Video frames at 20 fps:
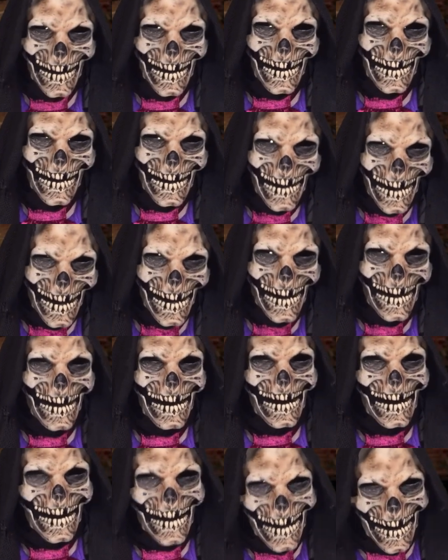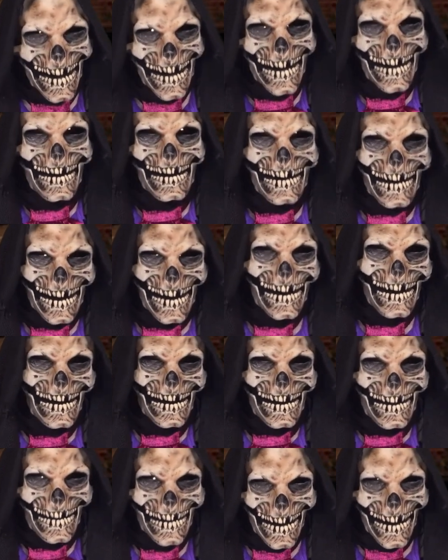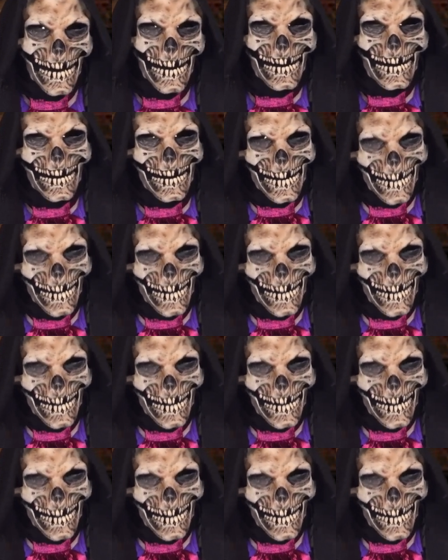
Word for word: the dog. I wanted a beast.